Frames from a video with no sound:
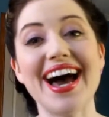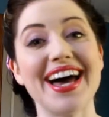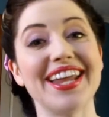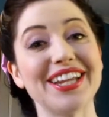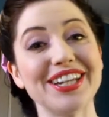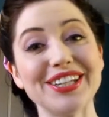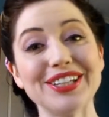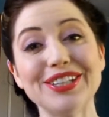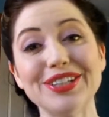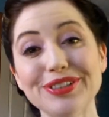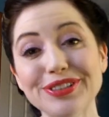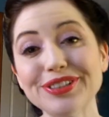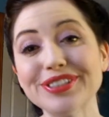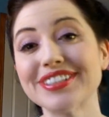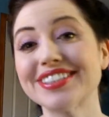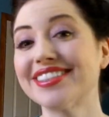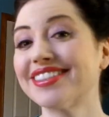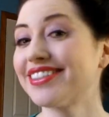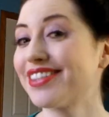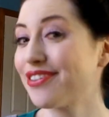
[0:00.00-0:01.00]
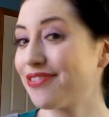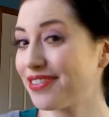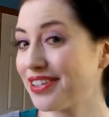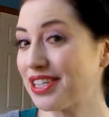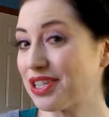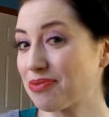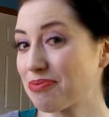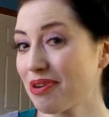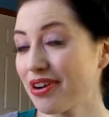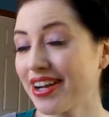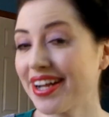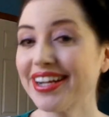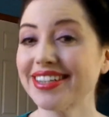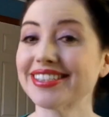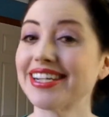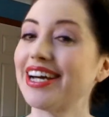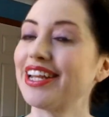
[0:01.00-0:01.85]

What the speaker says: and it looks, the finished product,